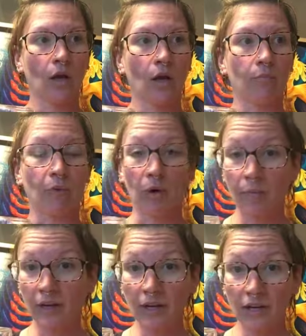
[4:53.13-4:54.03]

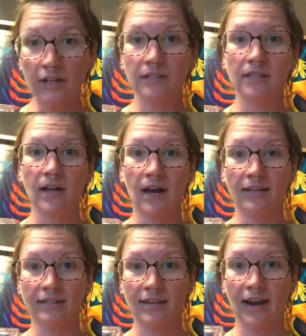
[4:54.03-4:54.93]
Bourbon is
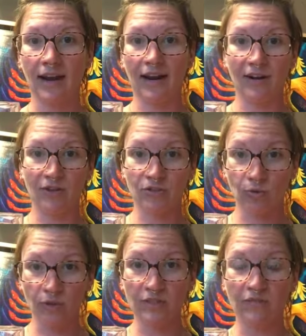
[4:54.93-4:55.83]
not a
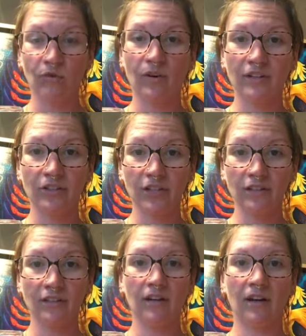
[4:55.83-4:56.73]
source of
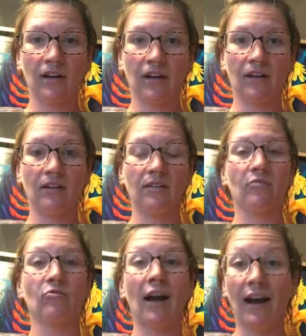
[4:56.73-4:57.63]
origin.
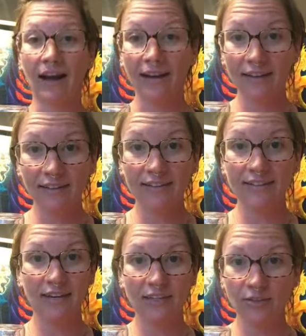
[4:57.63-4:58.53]
Rye is
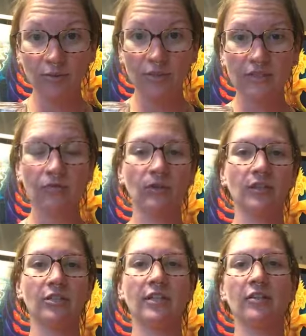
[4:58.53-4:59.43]
not a source of
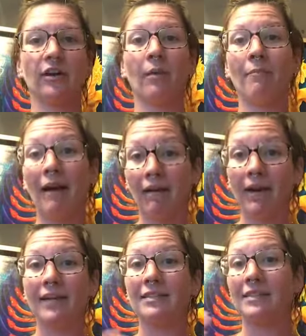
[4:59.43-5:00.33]
origin. They're
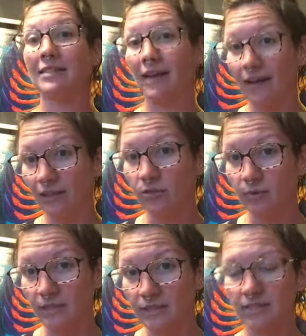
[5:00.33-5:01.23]
American styled
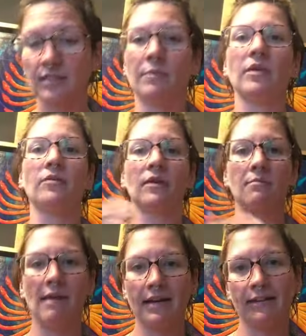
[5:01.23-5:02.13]
whiskeys, but you
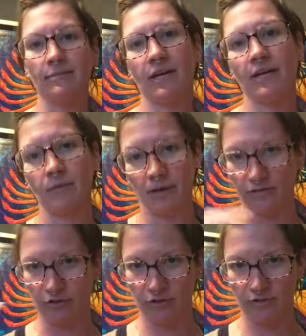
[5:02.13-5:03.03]
can make them anywhere
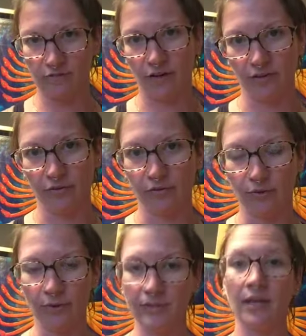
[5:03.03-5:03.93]
if you just follow the
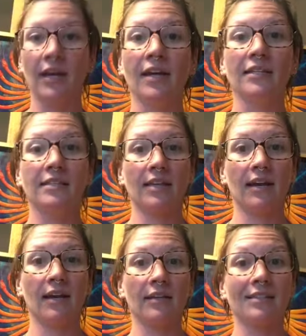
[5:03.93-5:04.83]
rules.
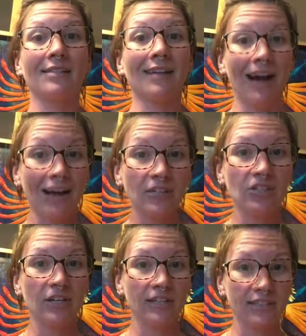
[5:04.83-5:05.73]
So,
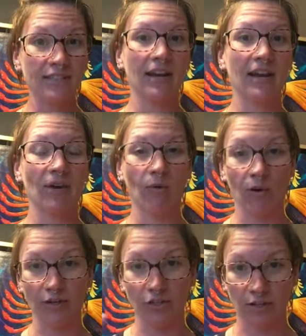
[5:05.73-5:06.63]
Scotch is a
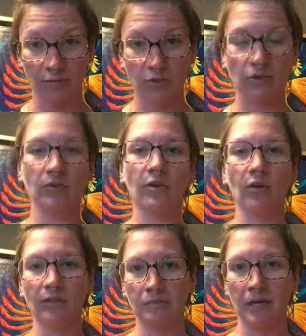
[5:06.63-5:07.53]
origin, so you can
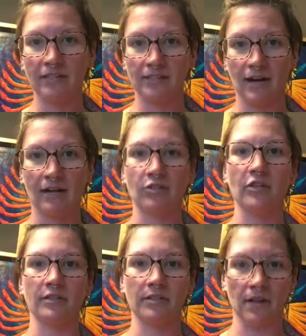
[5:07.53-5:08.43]
only make Scotch
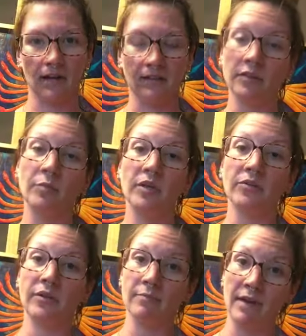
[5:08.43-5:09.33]
in Scotland, but
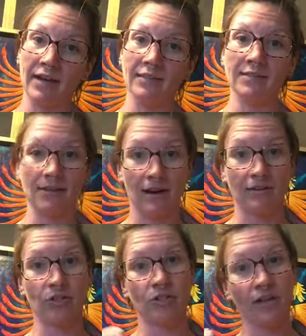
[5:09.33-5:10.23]
you can make
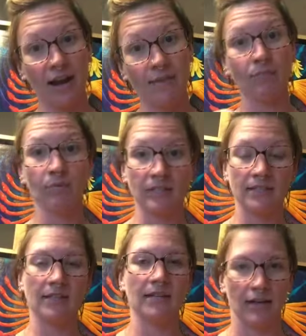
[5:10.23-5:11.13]
Scotch type
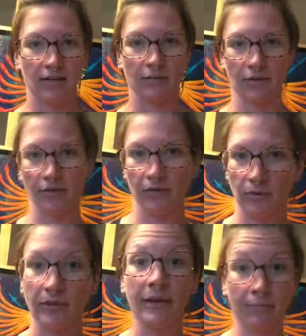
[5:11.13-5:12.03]
whiskey anywhere in the
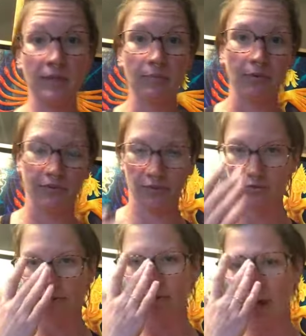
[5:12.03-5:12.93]
world, and people do.
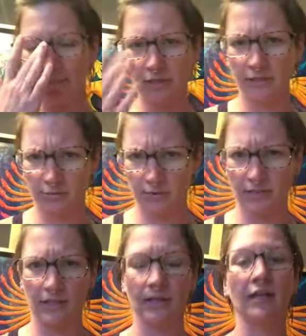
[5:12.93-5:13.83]
So Japanese
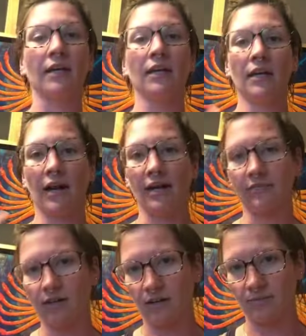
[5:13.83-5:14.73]
whiskey kind
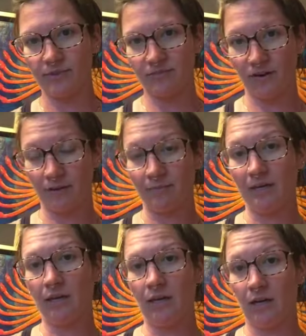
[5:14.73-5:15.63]
of comes from
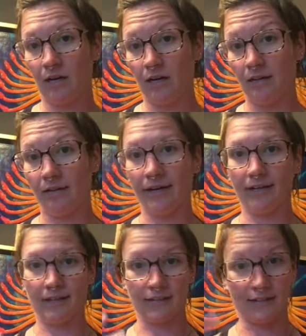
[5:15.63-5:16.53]

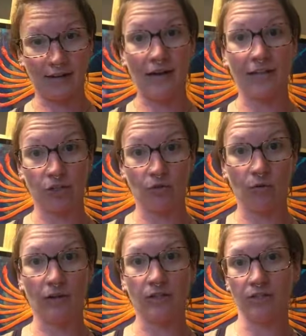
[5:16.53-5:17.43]
like the Scottish
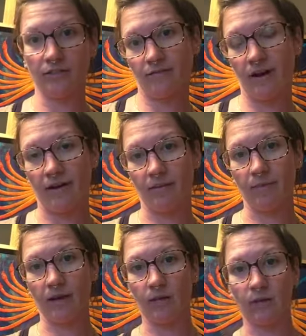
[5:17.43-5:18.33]
origins of how to
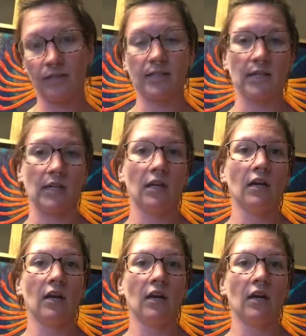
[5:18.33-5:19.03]
make whiskey.